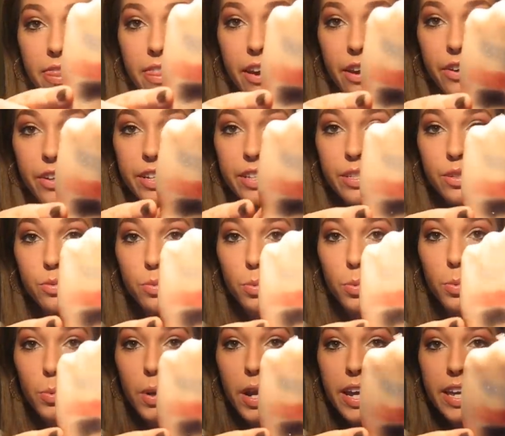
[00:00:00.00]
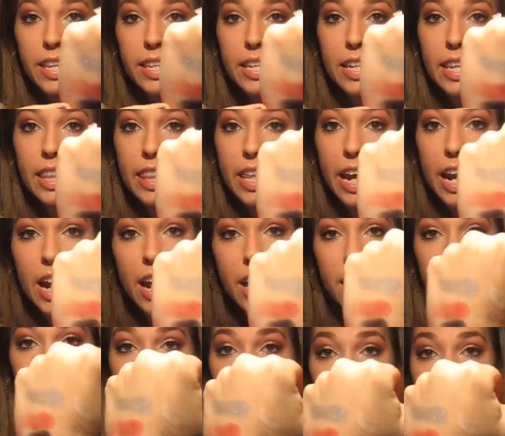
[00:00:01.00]
There it is right there.
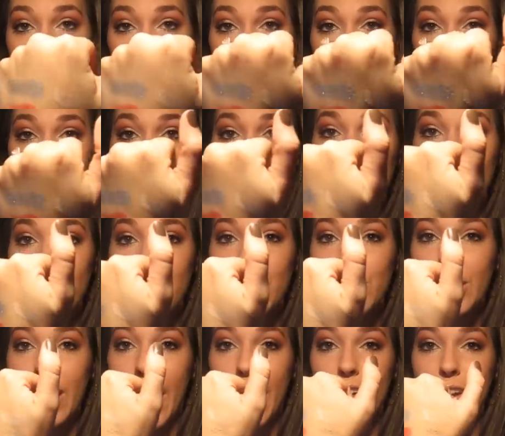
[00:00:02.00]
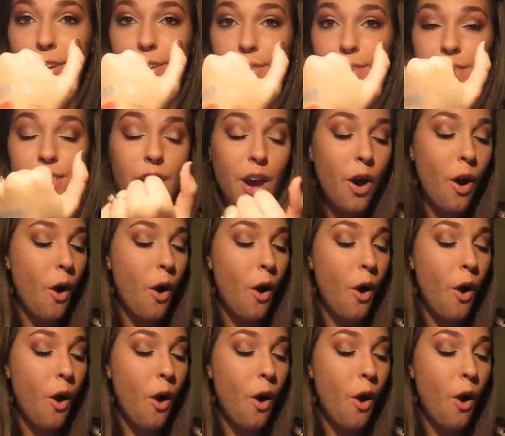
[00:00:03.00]
So these are the shadows